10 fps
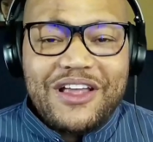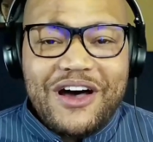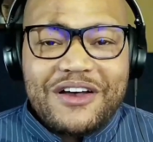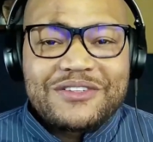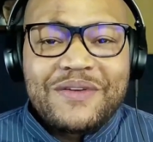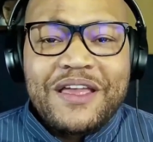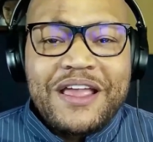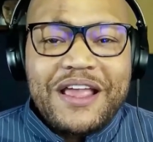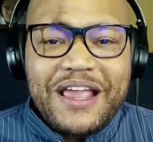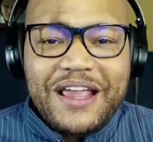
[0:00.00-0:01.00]
lost,
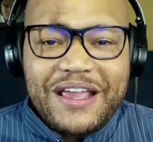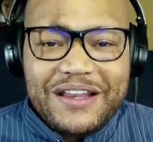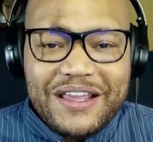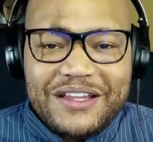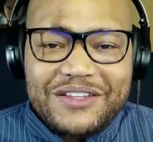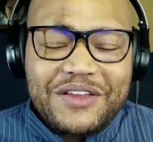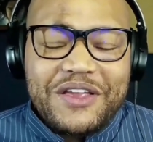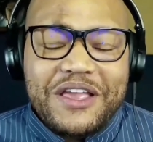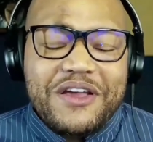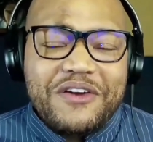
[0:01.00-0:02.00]
and it
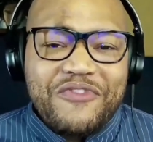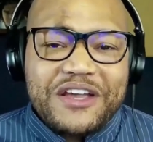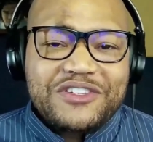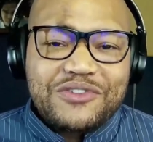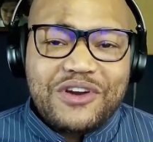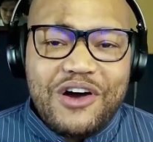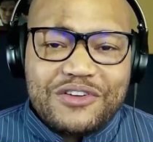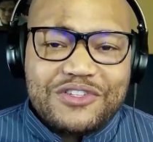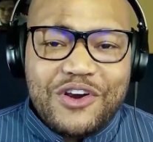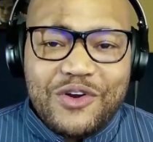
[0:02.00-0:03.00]
affects your
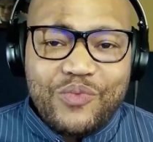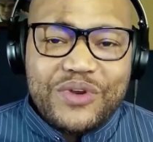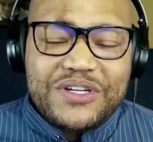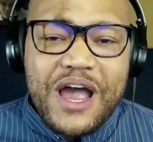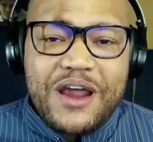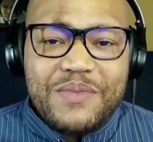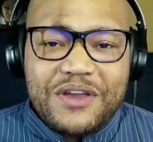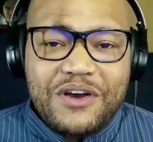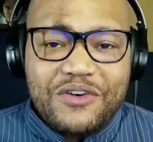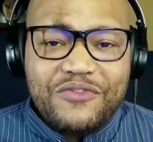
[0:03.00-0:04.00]
long-term
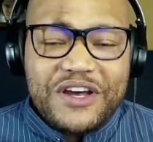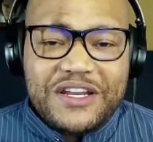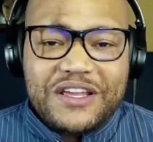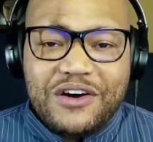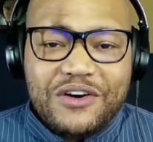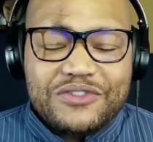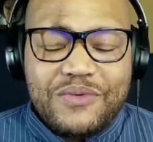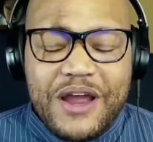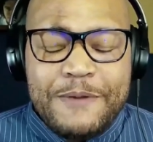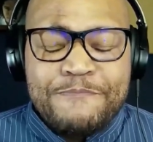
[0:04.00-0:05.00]
retirement funding goals,
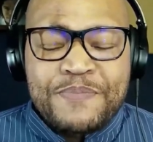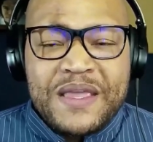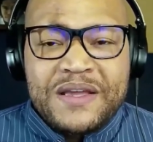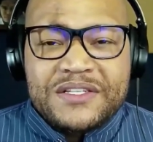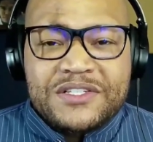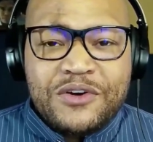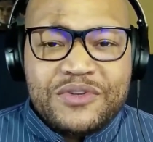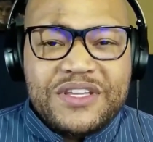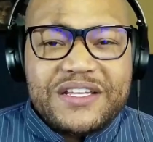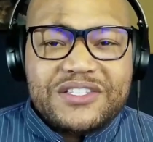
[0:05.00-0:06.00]
right? So
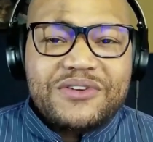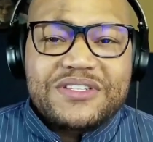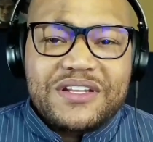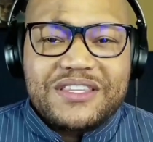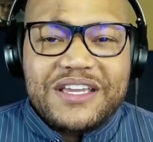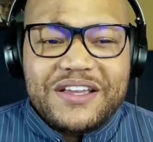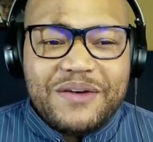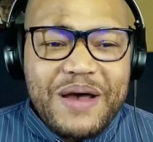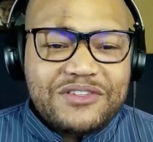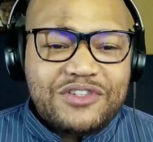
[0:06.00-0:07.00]
yes, there is a thing
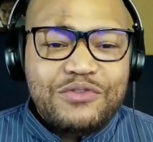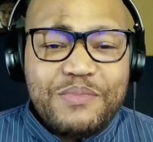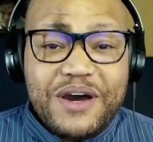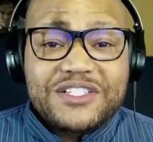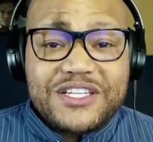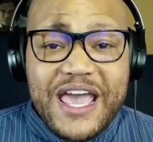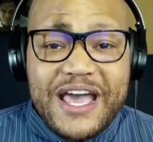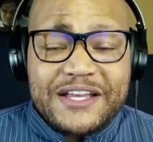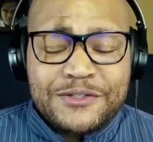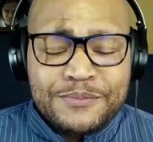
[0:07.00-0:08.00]
about too much
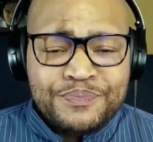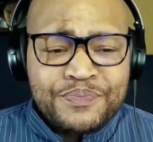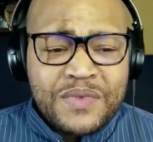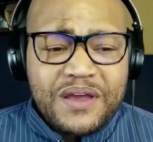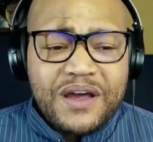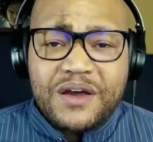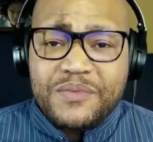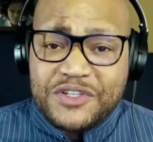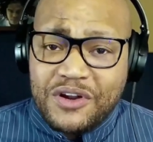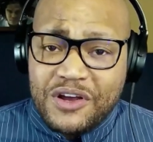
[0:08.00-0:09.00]
cash,
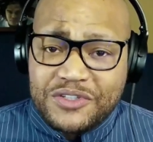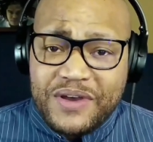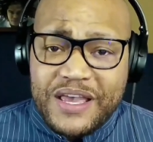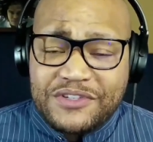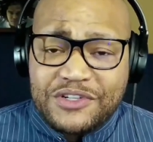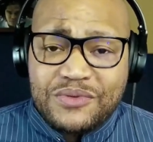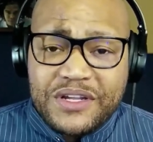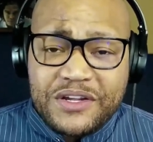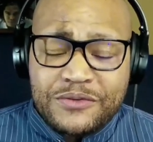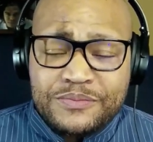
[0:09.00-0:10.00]
but you can also have too
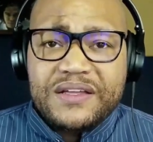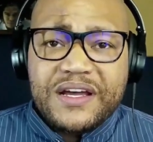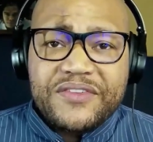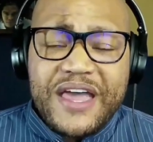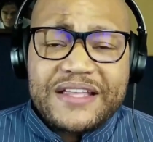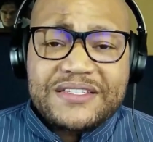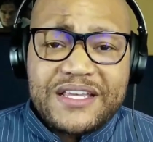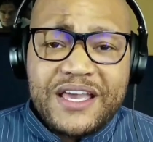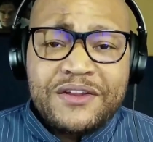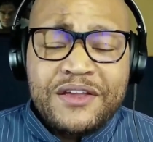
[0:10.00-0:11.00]
little. That
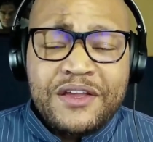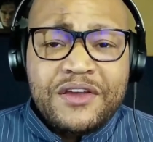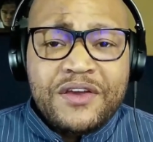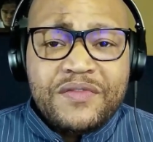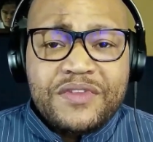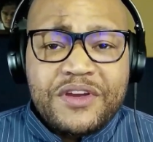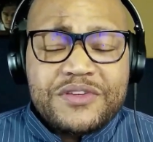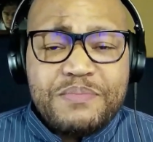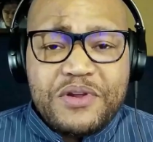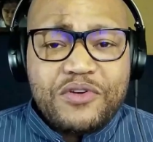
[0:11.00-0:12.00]
said, there's
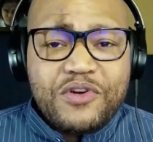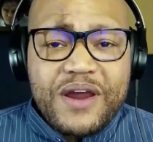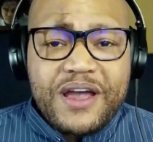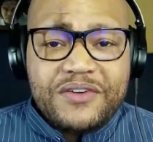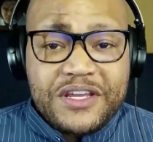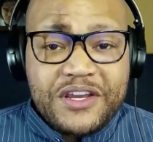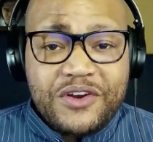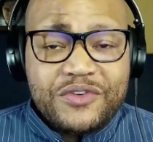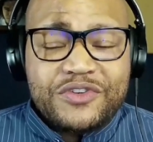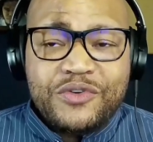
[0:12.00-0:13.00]
a middle ground
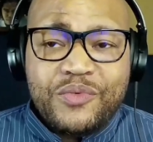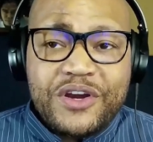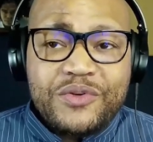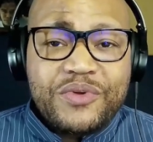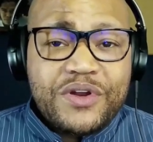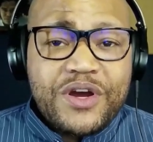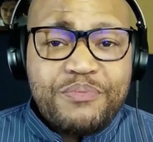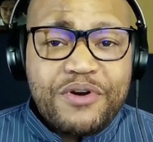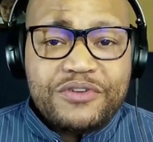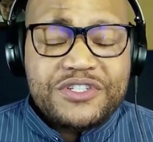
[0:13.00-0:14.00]
here to where you want to
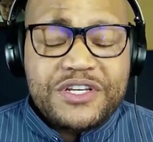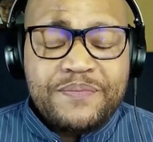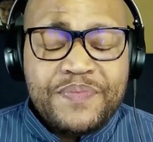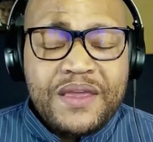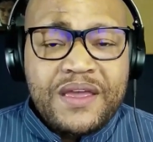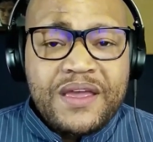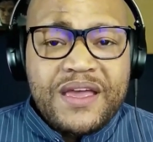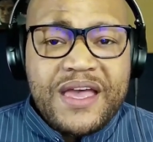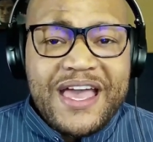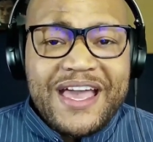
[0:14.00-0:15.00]
approach it
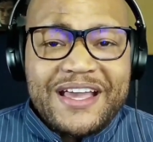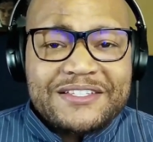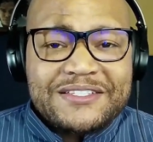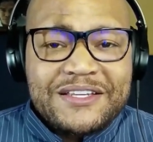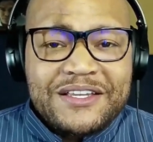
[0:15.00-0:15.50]
as